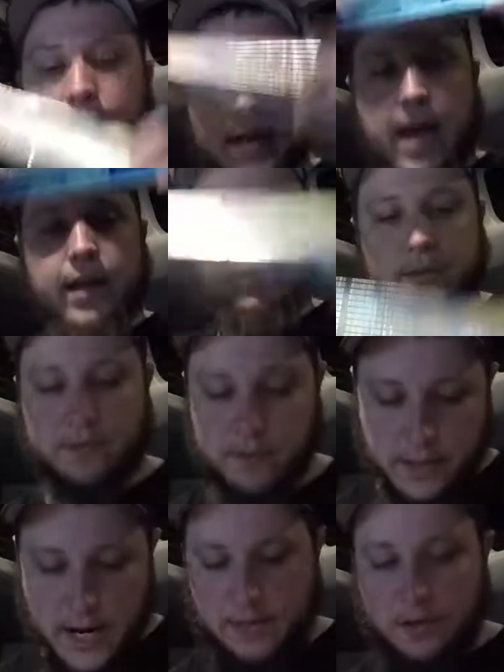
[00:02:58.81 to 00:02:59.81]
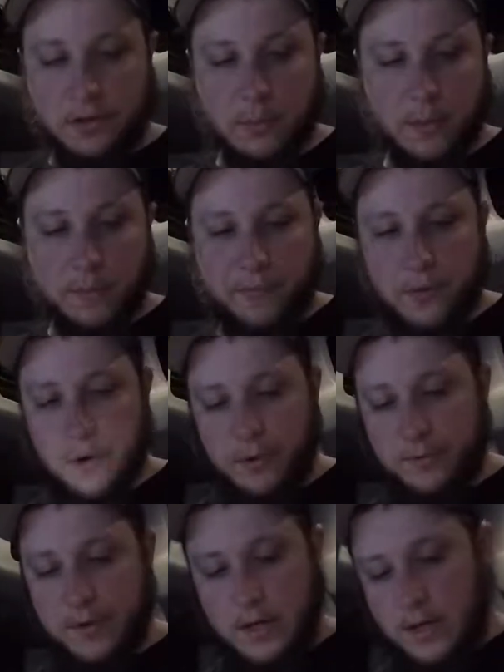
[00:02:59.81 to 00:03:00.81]
got it. So you got your aluminum
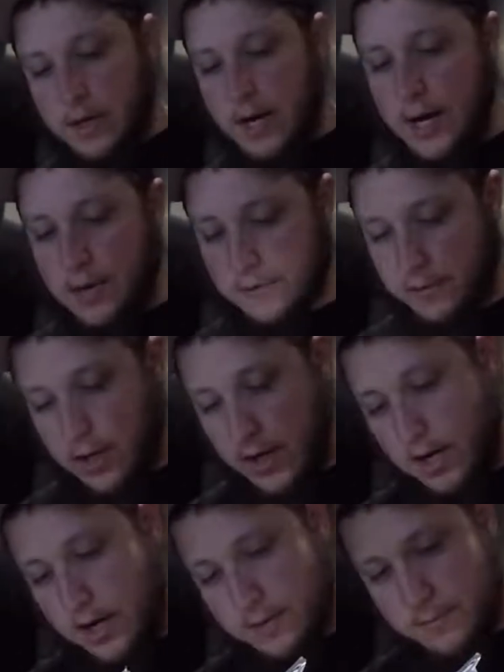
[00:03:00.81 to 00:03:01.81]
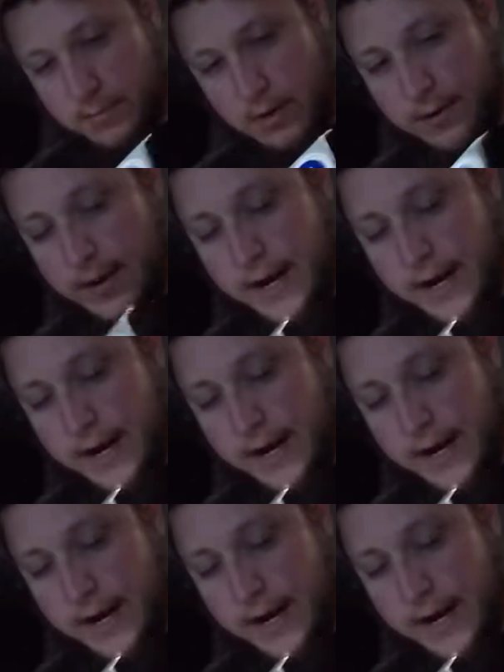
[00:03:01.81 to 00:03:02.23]
foil. I use and I